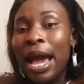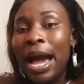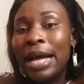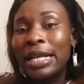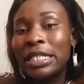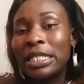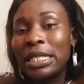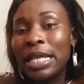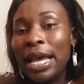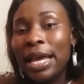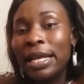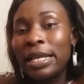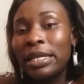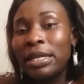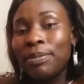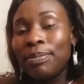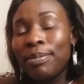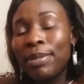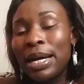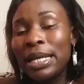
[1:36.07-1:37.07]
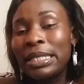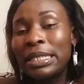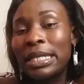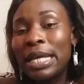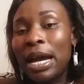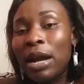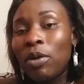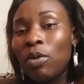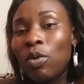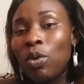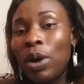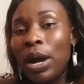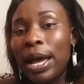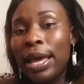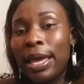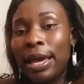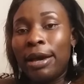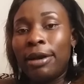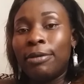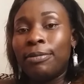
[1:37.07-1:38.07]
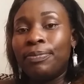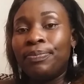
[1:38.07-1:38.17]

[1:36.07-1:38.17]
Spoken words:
a child must acquire